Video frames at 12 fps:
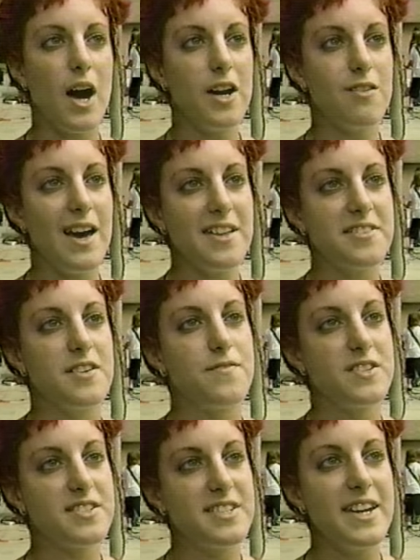got arrested
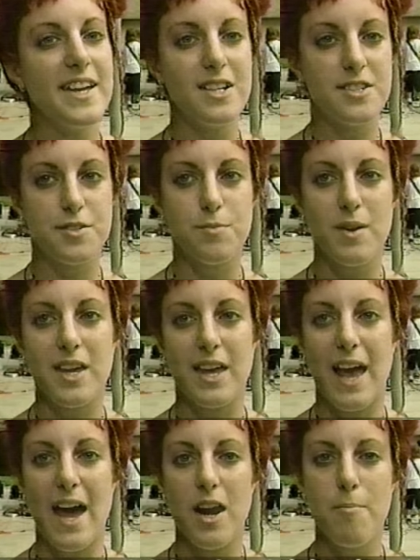for sitting and
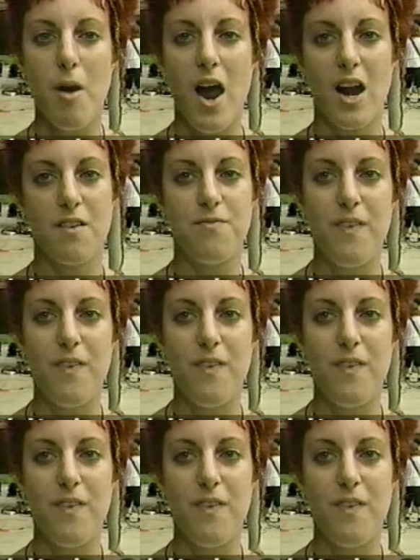swinging at a park